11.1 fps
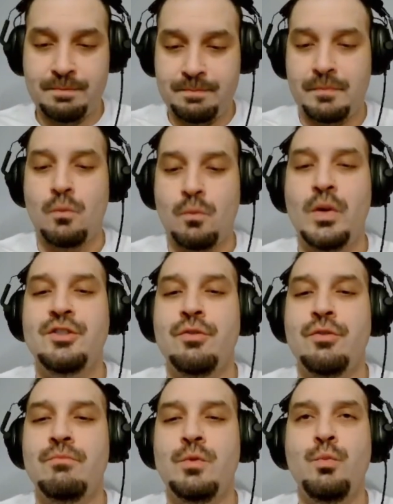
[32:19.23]
Which
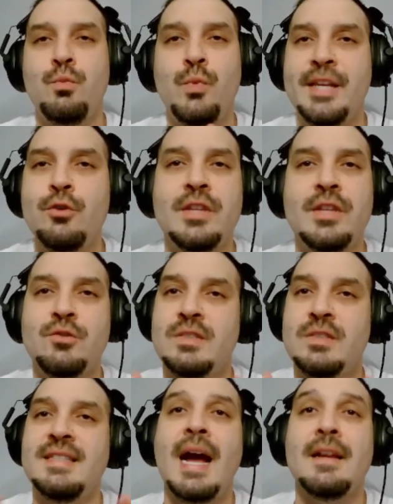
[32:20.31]
we knew this was
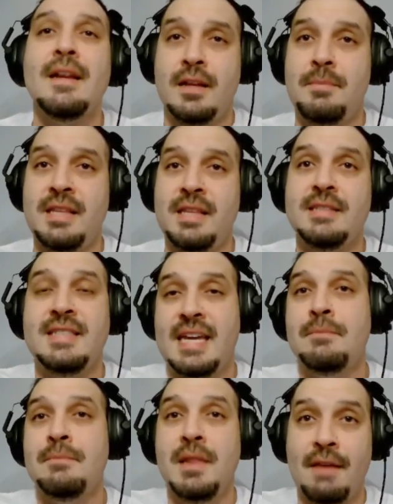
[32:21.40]
not going to be the same
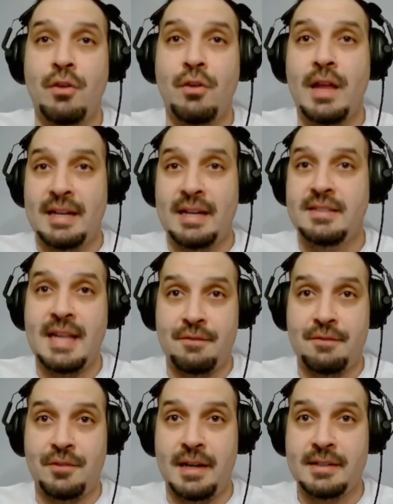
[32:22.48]
level as Netflix.